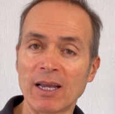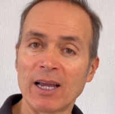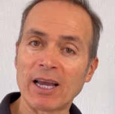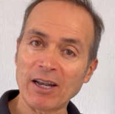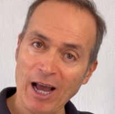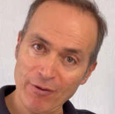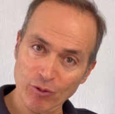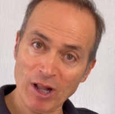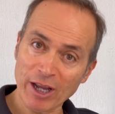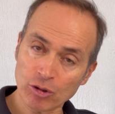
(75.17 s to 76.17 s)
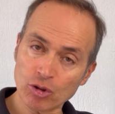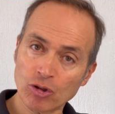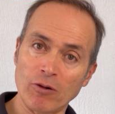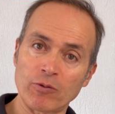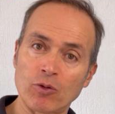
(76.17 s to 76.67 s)
and I would like to
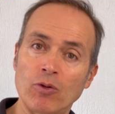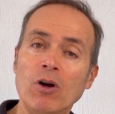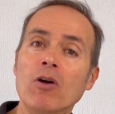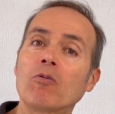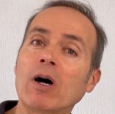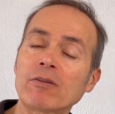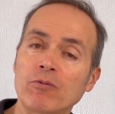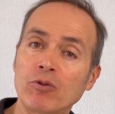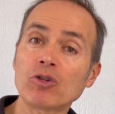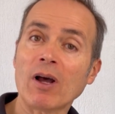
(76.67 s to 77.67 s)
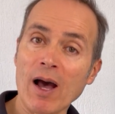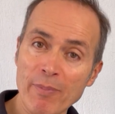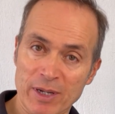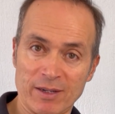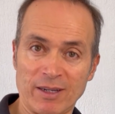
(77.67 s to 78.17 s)
show you what would
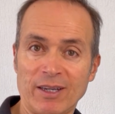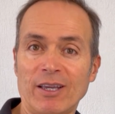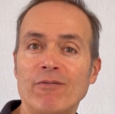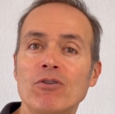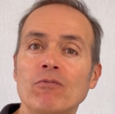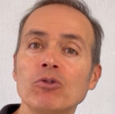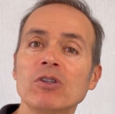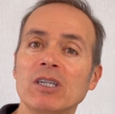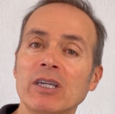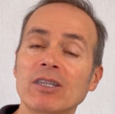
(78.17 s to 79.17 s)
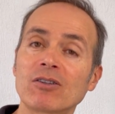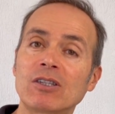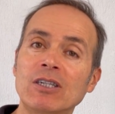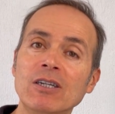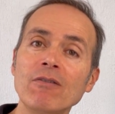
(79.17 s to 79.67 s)
happen if you would eat
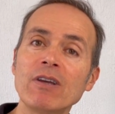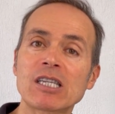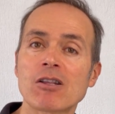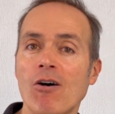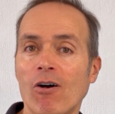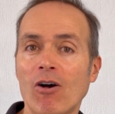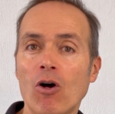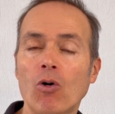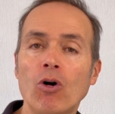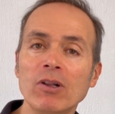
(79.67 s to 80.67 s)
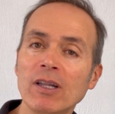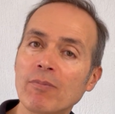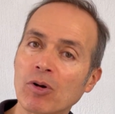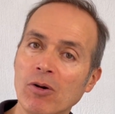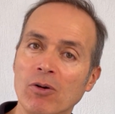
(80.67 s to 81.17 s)
3 weeks long only
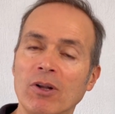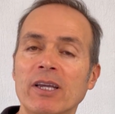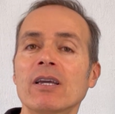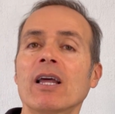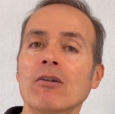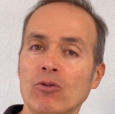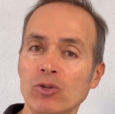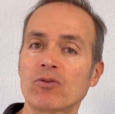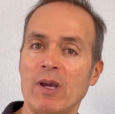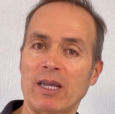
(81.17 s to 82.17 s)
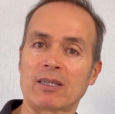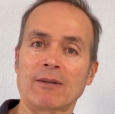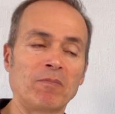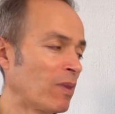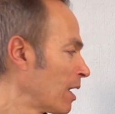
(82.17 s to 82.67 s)
broccoli and lose weight.
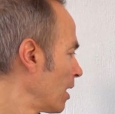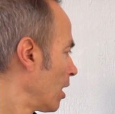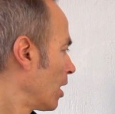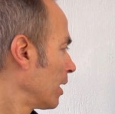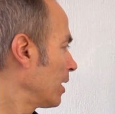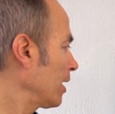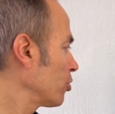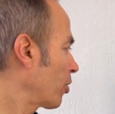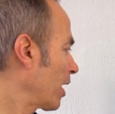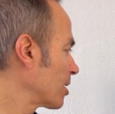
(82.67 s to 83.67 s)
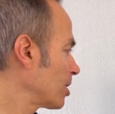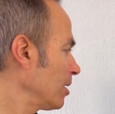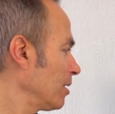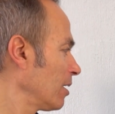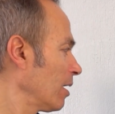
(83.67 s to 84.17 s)
Here you can
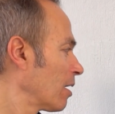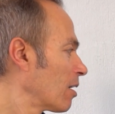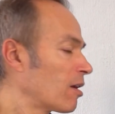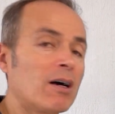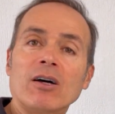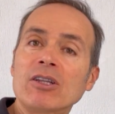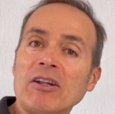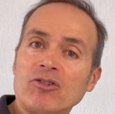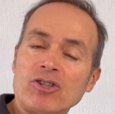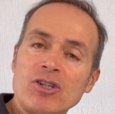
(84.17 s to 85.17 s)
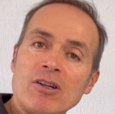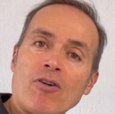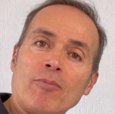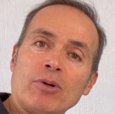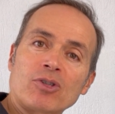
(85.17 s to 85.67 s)
see the nutritional
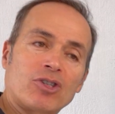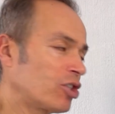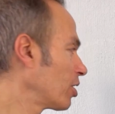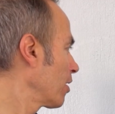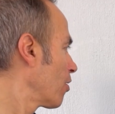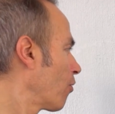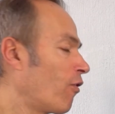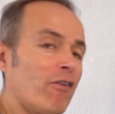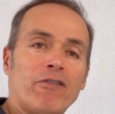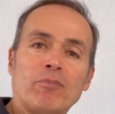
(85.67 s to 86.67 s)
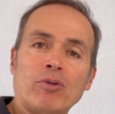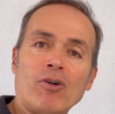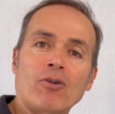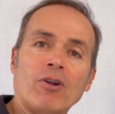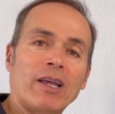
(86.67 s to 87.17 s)
composition of
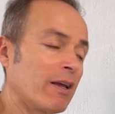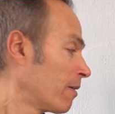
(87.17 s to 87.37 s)
broccoli.